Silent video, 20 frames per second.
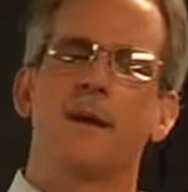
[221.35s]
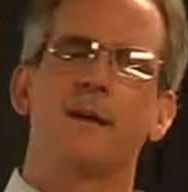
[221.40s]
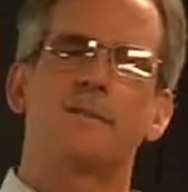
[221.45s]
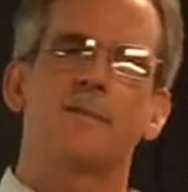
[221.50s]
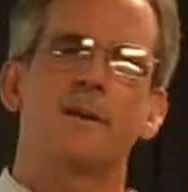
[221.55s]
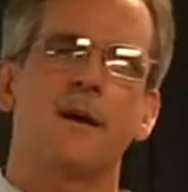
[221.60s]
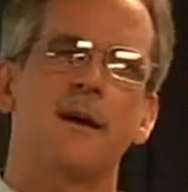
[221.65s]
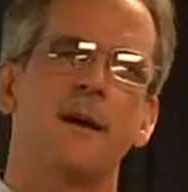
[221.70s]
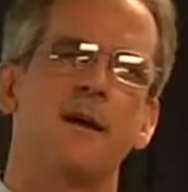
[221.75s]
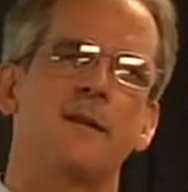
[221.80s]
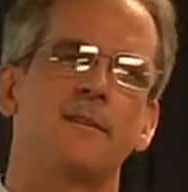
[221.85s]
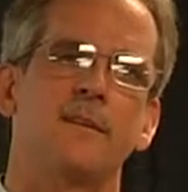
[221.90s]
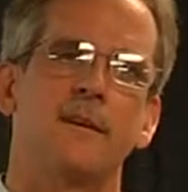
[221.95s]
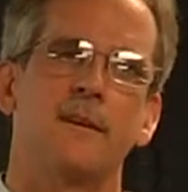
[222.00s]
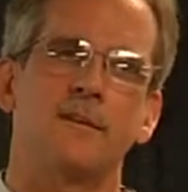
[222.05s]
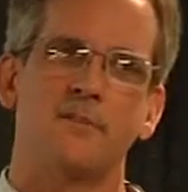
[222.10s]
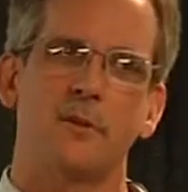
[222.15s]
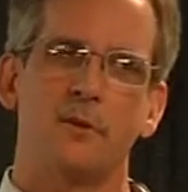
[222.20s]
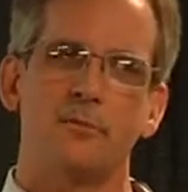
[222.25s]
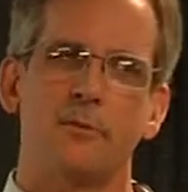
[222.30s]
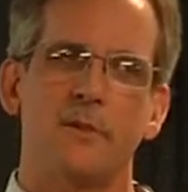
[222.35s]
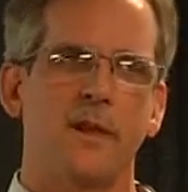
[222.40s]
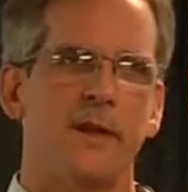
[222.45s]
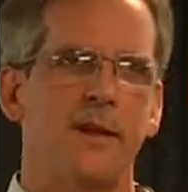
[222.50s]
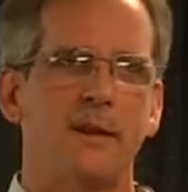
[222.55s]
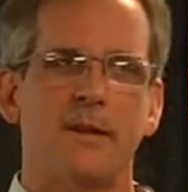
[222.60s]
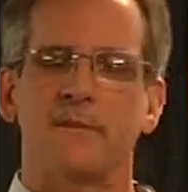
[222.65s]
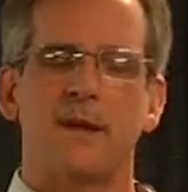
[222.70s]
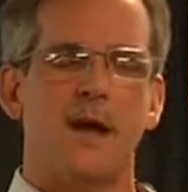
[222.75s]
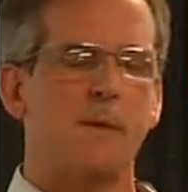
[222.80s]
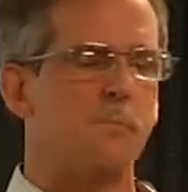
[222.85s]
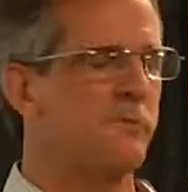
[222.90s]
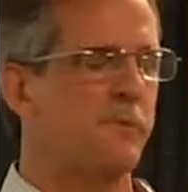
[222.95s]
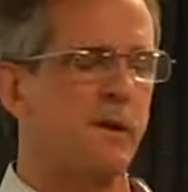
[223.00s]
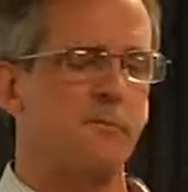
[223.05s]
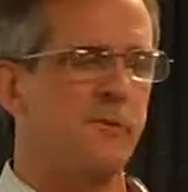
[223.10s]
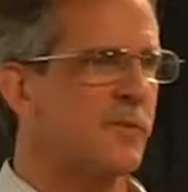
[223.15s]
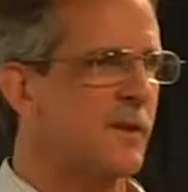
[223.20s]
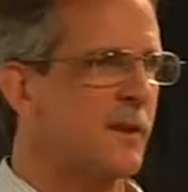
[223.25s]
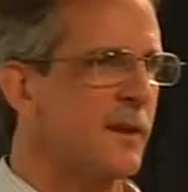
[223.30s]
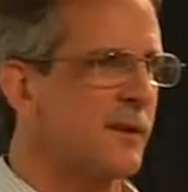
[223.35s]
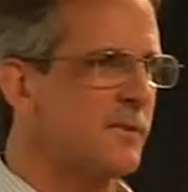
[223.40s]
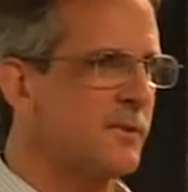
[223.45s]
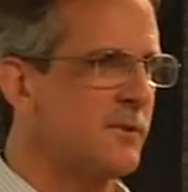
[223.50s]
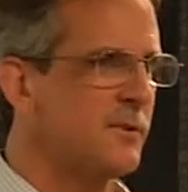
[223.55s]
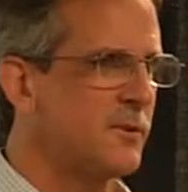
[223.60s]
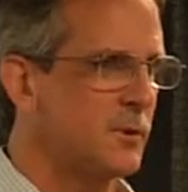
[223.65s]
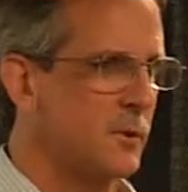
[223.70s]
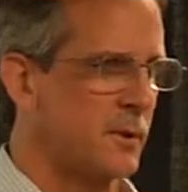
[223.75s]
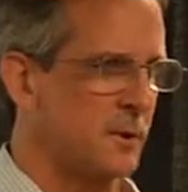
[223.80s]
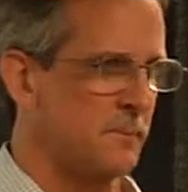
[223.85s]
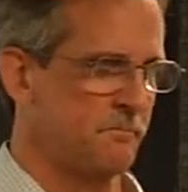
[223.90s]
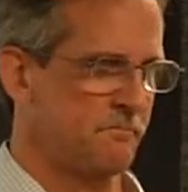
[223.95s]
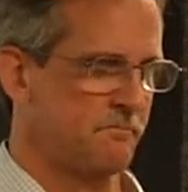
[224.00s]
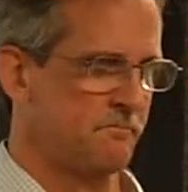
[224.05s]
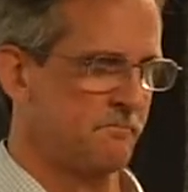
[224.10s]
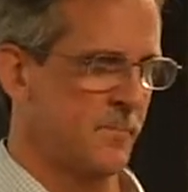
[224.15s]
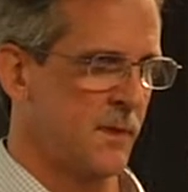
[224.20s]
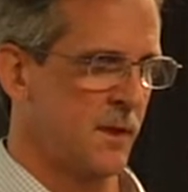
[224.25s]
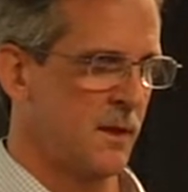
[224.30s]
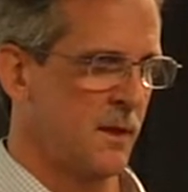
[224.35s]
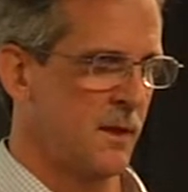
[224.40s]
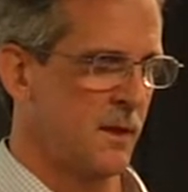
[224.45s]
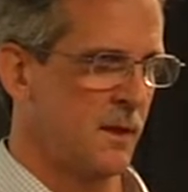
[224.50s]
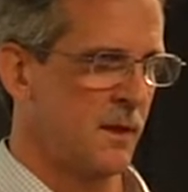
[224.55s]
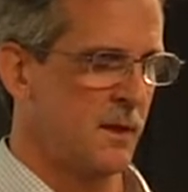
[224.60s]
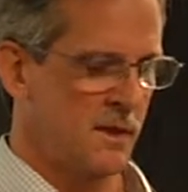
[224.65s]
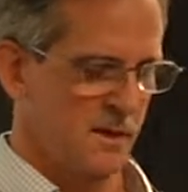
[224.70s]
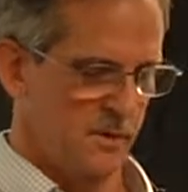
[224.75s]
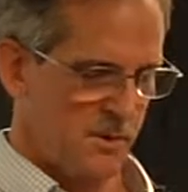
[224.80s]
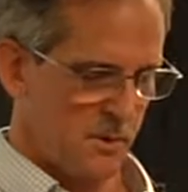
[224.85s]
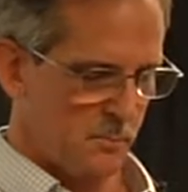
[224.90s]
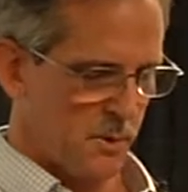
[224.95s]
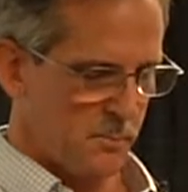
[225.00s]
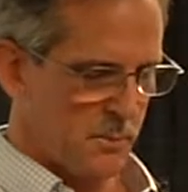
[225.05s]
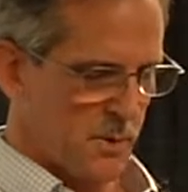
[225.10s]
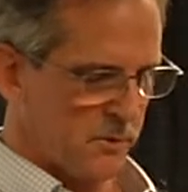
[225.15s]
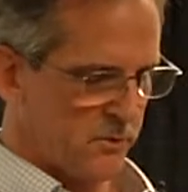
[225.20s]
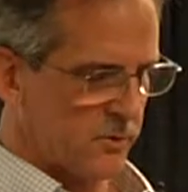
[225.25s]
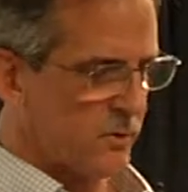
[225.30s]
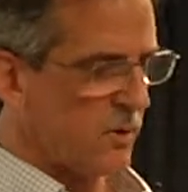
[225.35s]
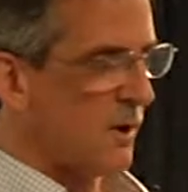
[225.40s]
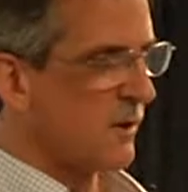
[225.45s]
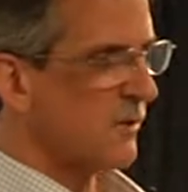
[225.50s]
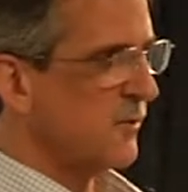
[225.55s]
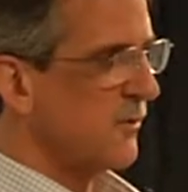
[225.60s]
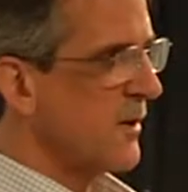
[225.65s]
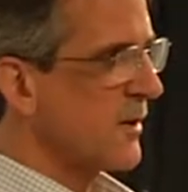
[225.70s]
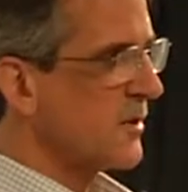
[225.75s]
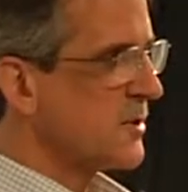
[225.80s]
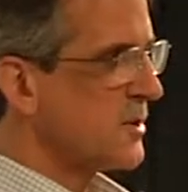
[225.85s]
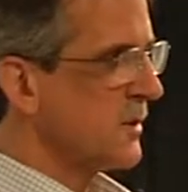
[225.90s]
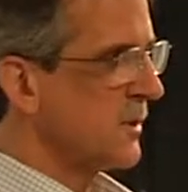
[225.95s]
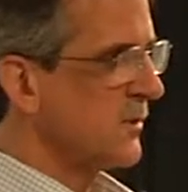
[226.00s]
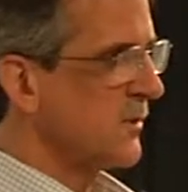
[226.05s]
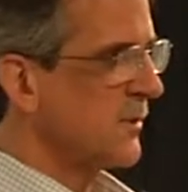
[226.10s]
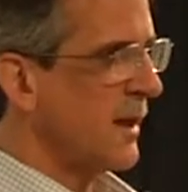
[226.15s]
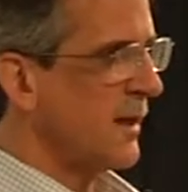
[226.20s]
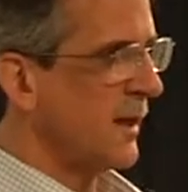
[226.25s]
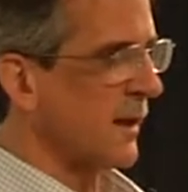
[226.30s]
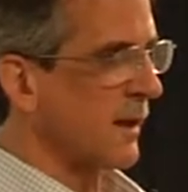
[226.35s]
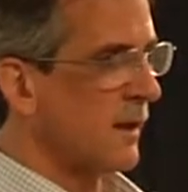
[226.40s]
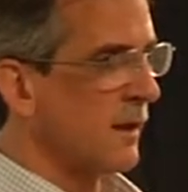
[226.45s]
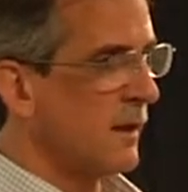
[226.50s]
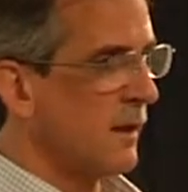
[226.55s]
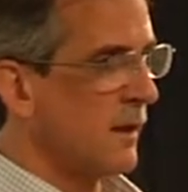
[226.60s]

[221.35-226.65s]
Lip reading: has a contest overlaid on top of everything else you're doing that promotes cross-functional selling,